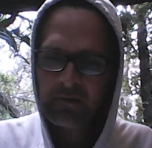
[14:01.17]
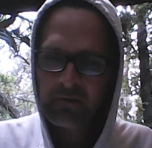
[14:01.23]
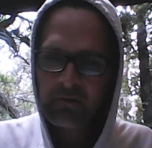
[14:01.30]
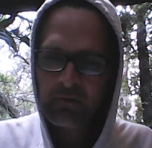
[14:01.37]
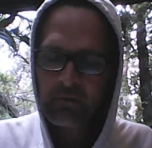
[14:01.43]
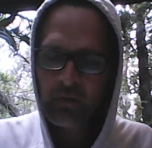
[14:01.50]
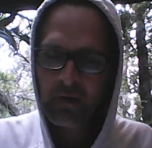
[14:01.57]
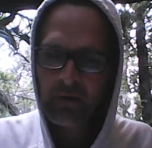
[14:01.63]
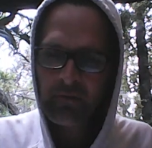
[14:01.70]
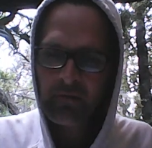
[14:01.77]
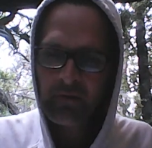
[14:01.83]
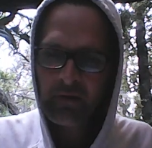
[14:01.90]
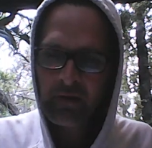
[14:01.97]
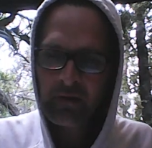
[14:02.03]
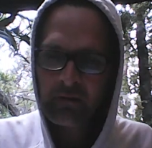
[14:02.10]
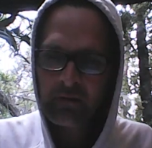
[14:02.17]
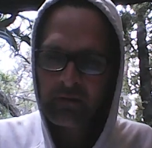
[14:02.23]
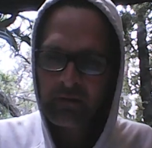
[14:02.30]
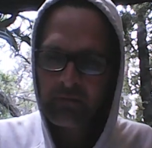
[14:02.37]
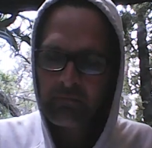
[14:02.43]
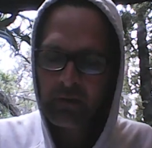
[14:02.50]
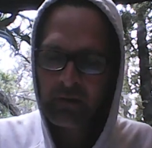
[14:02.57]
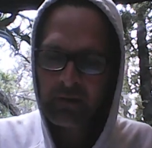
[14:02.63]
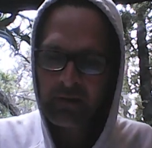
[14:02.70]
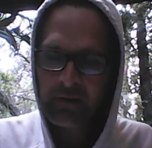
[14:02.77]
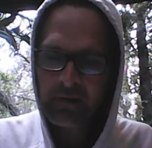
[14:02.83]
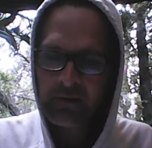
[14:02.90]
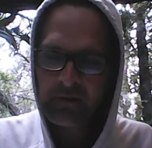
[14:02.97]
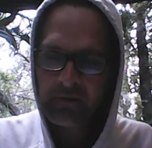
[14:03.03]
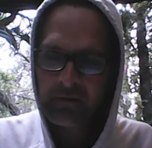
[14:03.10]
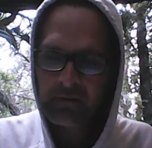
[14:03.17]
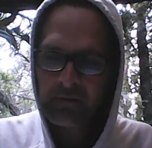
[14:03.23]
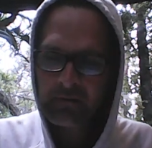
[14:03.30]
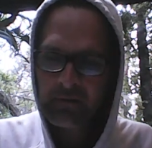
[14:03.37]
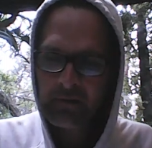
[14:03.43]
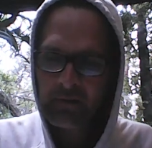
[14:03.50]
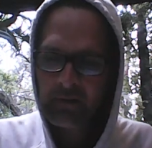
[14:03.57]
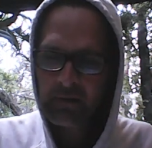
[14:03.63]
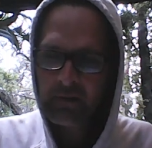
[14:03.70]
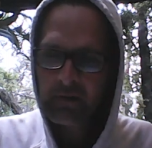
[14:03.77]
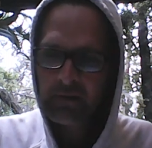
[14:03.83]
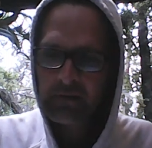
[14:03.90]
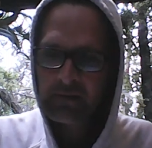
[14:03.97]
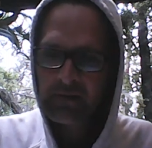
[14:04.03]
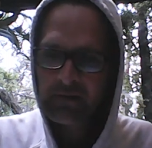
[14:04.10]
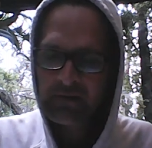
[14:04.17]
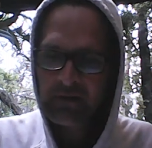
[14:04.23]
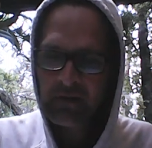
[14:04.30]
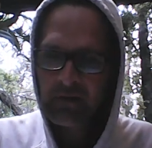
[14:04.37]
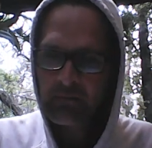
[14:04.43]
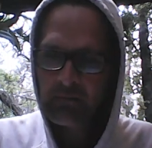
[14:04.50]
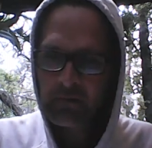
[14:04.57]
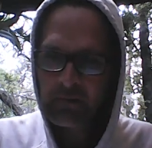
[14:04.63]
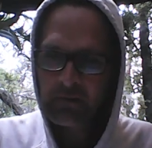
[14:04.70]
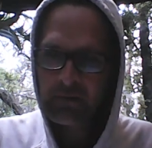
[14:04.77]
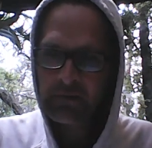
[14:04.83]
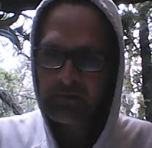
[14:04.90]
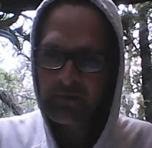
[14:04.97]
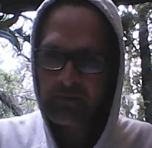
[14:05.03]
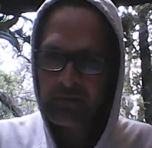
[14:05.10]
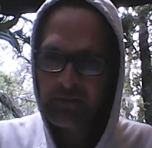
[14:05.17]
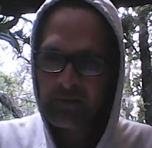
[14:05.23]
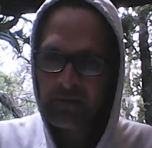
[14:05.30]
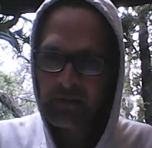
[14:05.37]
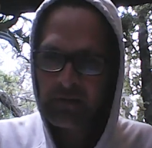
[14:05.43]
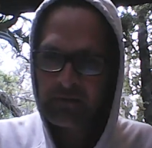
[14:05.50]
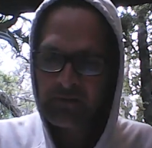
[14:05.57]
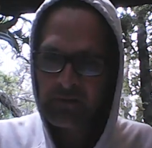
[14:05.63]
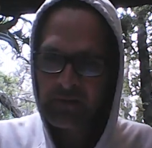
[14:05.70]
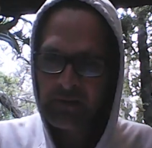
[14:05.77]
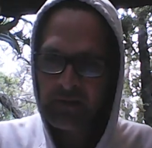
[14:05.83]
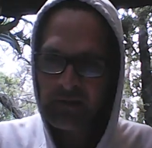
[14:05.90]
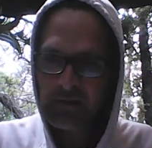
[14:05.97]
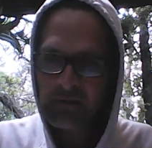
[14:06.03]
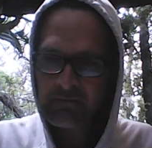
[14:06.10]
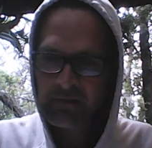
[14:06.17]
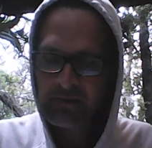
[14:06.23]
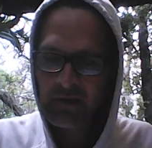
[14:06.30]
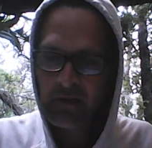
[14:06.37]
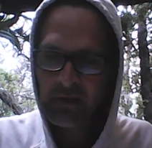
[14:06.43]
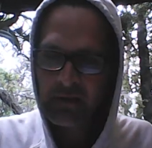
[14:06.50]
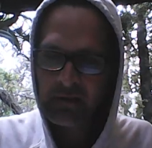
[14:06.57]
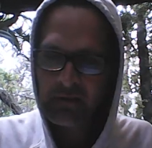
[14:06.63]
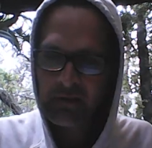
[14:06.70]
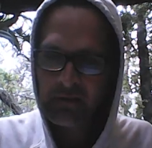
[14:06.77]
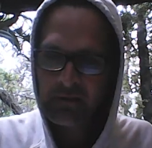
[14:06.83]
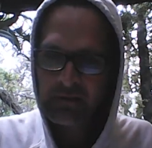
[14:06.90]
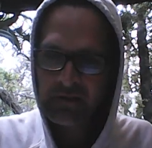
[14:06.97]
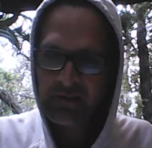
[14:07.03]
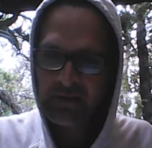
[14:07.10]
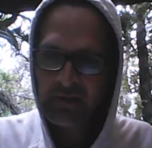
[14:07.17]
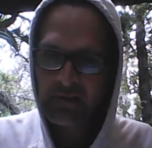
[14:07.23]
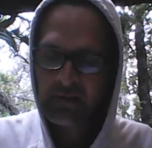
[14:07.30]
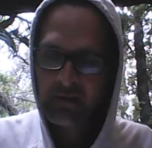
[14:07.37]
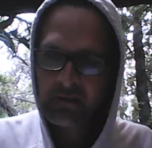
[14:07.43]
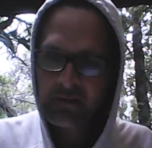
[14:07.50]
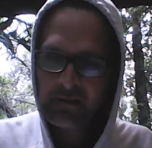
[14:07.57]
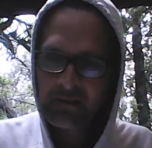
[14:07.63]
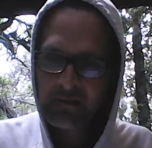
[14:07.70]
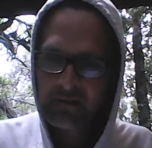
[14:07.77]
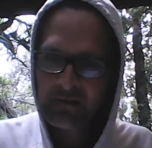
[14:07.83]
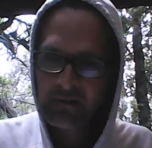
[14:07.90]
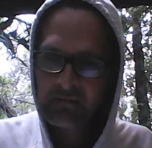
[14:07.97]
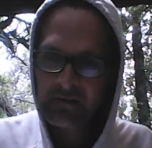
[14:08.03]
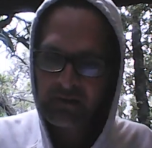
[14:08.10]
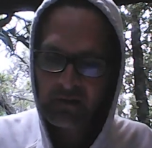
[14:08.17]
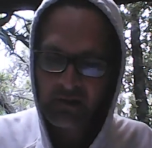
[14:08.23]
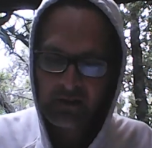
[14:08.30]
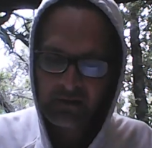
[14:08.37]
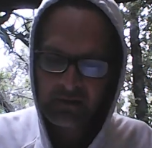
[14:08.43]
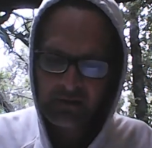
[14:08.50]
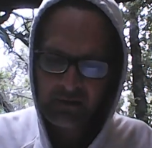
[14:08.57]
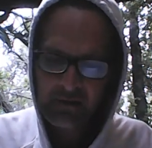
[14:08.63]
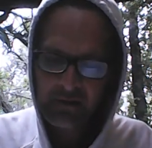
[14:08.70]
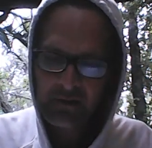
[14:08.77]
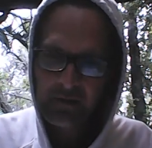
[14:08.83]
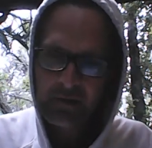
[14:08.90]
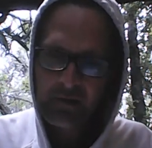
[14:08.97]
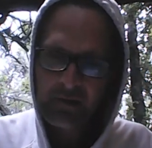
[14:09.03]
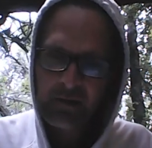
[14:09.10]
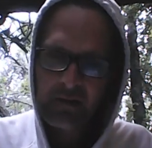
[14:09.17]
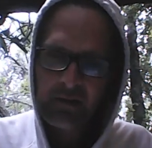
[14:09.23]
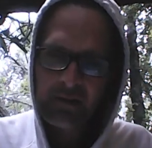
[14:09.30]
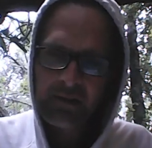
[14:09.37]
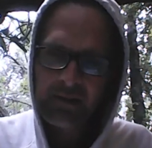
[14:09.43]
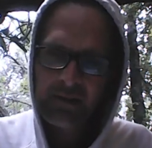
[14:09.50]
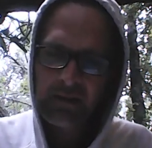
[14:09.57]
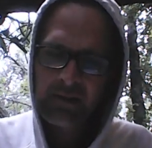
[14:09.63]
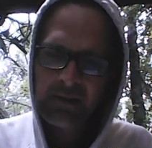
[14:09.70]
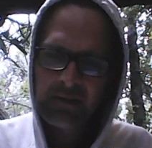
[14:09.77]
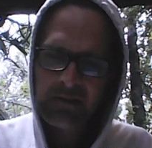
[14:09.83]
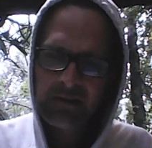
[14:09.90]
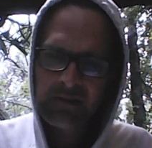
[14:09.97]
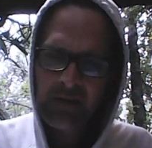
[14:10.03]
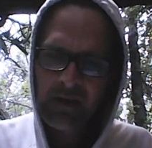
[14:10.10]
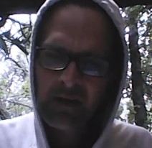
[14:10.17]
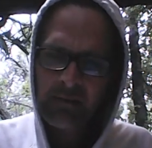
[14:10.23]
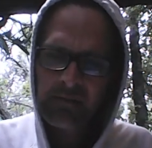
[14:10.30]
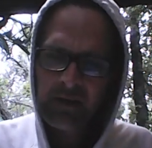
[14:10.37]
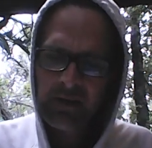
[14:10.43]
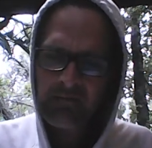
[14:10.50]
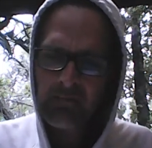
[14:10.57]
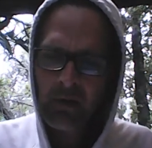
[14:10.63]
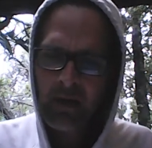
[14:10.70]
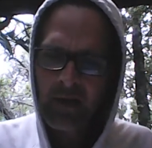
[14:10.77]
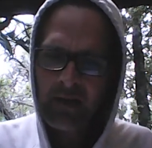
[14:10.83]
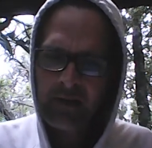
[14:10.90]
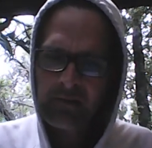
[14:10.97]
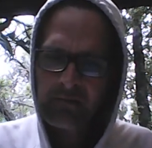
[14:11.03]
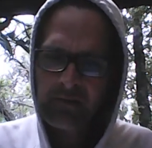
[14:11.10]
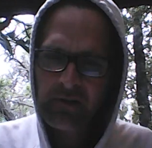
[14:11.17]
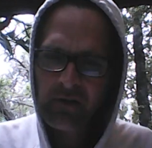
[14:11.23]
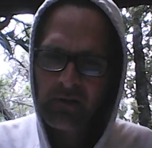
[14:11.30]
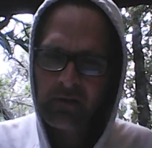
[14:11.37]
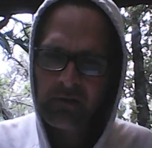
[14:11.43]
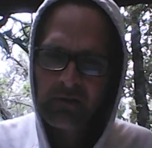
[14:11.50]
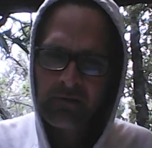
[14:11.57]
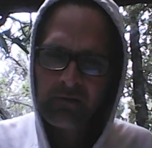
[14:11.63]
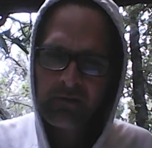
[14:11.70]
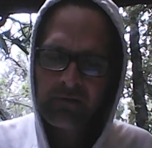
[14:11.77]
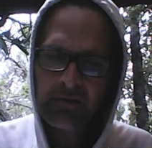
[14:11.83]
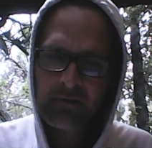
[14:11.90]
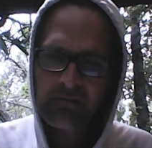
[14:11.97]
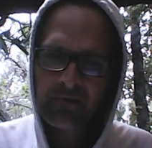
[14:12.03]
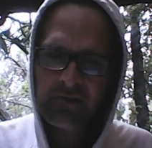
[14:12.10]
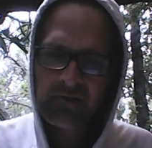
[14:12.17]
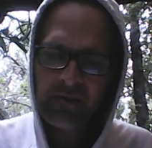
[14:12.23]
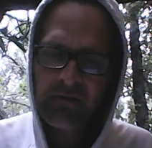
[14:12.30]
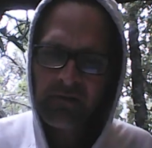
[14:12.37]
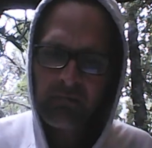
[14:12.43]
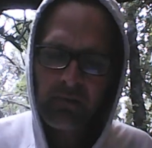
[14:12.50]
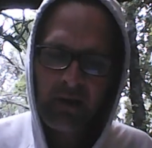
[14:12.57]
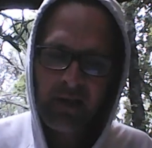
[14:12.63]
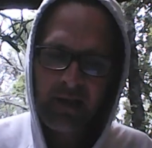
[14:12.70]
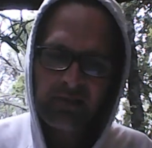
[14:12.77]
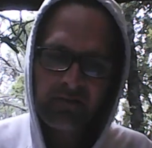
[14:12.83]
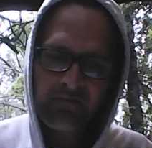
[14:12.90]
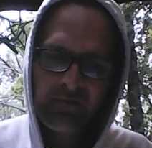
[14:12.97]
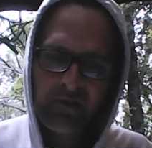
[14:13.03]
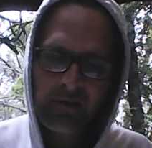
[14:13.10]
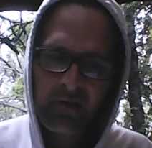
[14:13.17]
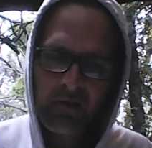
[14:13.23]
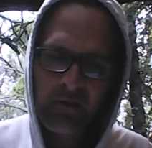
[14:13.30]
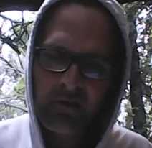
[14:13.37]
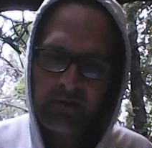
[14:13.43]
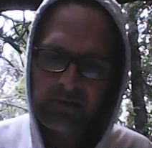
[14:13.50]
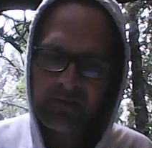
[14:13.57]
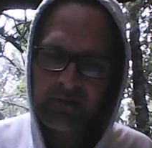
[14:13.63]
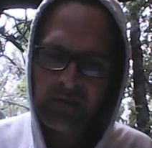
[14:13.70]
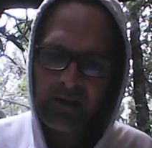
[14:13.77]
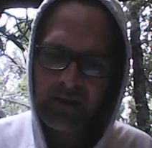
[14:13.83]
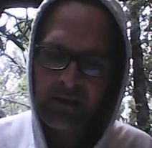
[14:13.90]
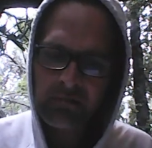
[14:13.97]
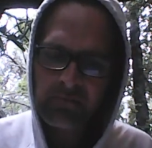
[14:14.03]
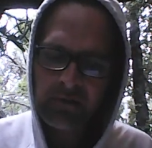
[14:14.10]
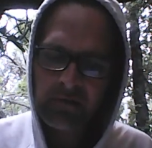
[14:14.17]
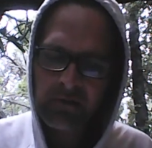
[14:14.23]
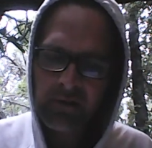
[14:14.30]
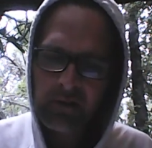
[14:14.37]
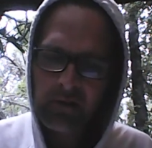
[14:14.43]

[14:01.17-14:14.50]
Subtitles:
who are wealthy or abundant or disabled or elderly, retired, or CEOs that are retired, because it's time to give back. When you're receiving passively at all, it's time to,